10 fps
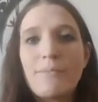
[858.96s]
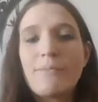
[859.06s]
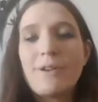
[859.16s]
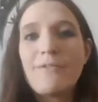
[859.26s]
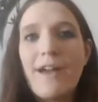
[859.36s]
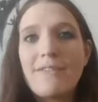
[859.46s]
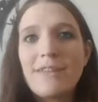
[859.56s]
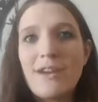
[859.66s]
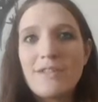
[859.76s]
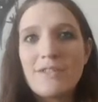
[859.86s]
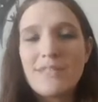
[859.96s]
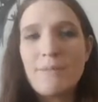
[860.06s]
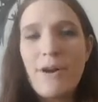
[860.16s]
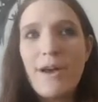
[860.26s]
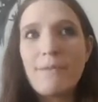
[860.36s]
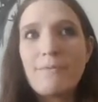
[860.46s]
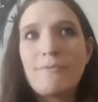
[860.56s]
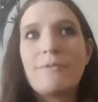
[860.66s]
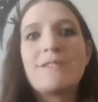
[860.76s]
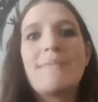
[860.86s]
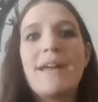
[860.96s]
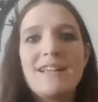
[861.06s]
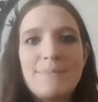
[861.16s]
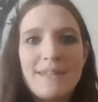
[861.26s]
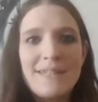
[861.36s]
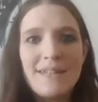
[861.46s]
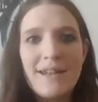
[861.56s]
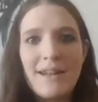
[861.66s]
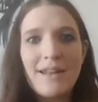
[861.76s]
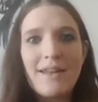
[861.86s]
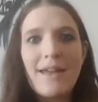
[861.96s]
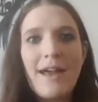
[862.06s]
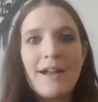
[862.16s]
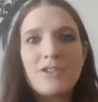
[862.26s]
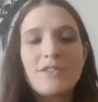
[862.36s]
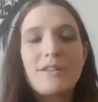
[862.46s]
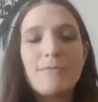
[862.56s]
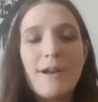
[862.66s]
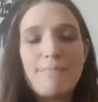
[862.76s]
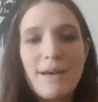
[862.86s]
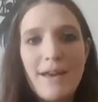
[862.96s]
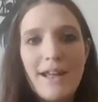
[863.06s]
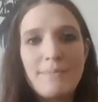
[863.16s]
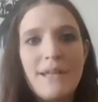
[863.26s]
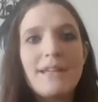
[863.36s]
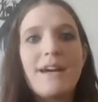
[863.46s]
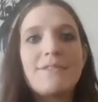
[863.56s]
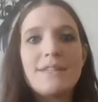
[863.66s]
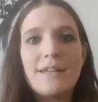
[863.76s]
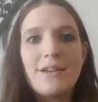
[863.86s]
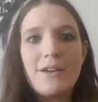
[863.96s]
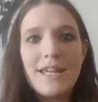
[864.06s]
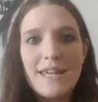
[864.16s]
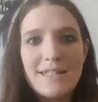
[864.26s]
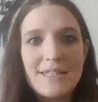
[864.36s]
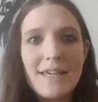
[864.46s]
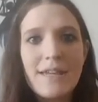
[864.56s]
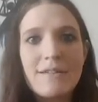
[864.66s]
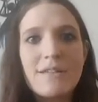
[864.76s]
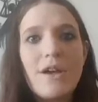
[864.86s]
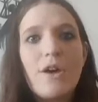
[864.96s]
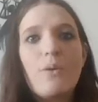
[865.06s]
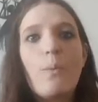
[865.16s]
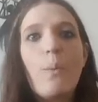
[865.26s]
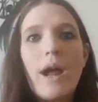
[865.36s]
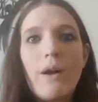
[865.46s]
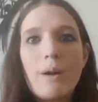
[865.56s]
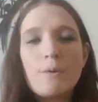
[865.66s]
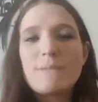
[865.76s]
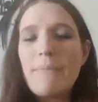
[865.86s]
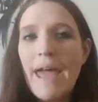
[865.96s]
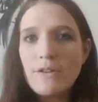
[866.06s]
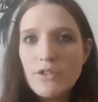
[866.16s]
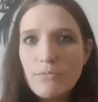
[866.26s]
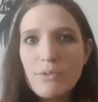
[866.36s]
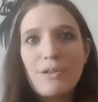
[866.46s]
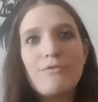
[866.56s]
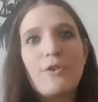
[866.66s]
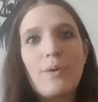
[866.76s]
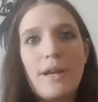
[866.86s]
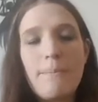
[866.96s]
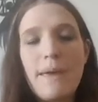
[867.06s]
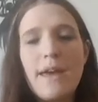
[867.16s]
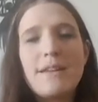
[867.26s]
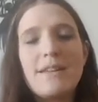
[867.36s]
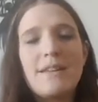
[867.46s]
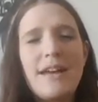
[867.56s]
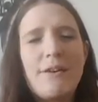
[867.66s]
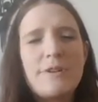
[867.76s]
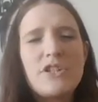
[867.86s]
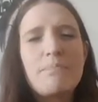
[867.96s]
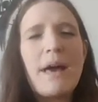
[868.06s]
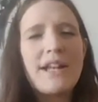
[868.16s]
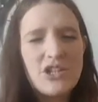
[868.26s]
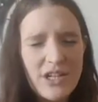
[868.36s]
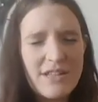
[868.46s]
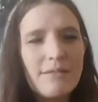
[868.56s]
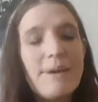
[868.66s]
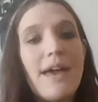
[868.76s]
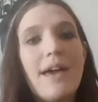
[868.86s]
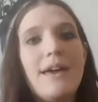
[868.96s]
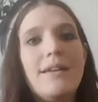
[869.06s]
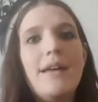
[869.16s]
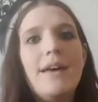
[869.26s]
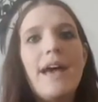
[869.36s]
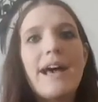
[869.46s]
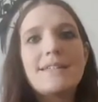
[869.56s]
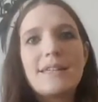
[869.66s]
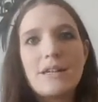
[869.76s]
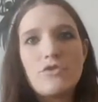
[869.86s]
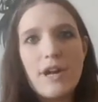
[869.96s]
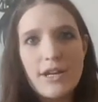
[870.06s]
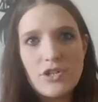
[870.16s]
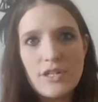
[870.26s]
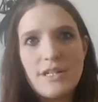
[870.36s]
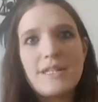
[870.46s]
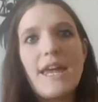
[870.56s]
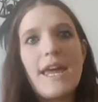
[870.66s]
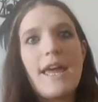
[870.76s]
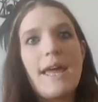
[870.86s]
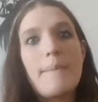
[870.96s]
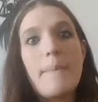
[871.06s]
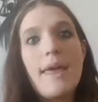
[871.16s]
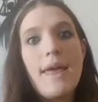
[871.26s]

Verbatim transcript: we finally got to a spot with my husband sitting actually right behind me, and I was sitting on his legs, where it was manageable for quite a bit, and I was punching the bed as the contractions came,